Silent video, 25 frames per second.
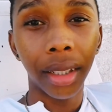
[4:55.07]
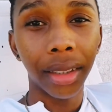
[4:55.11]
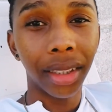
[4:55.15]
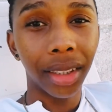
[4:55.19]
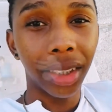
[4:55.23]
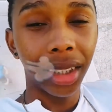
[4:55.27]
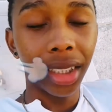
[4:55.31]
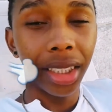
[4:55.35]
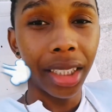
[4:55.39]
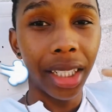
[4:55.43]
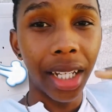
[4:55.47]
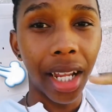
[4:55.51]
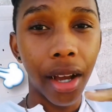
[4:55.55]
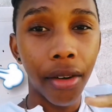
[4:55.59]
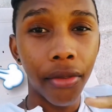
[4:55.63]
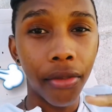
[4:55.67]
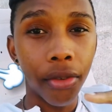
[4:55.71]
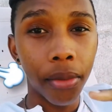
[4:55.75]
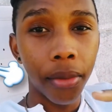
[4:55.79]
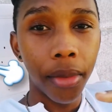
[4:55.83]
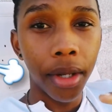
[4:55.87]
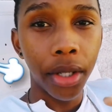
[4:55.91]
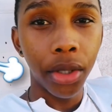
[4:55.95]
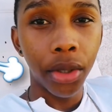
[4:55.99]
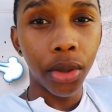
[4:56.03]
was enough for
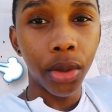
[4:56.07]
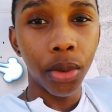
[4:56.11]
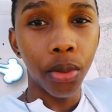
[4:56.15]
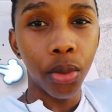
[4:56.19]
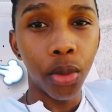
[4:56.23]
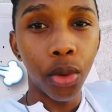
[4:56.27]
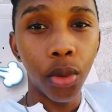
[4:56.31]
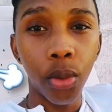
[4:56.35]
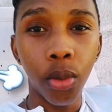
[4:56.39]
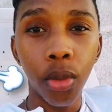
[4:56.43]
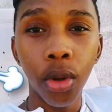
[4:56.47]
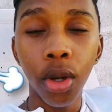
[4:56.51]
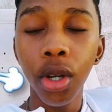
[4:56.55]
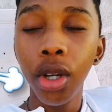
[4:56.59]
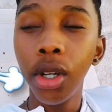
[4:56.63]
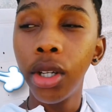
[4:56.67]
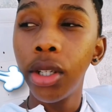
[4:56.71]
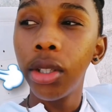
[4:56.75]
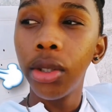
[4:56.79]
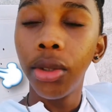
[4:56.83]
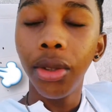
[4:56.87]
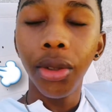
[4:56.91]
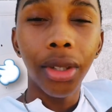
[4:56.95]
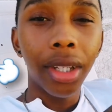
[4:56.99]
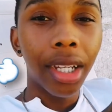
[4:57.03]
me to
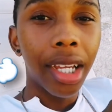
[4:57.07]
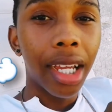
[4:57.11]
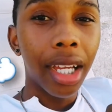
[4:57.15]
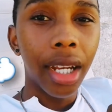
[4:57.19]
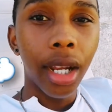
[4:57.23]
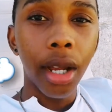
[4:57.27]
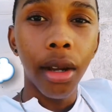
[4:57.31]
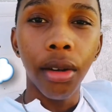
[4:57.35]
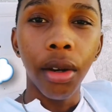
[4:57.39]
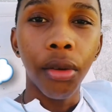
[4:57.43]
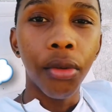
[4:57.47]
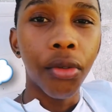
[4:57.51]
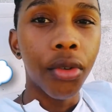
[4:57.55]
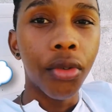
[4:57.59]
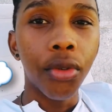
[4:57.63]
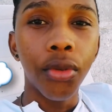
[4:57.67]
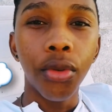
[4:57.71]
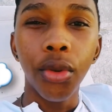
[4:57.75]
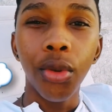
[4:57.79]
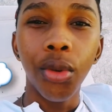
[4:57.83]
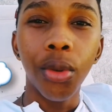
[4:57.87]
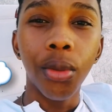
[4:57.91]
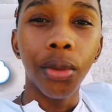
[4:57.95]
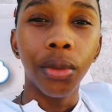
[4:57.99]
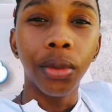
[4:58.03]
get out of a
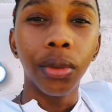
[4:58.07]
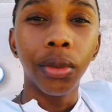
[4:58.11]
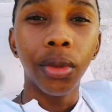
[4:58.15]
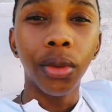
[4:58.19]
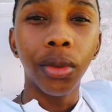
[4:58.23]
room.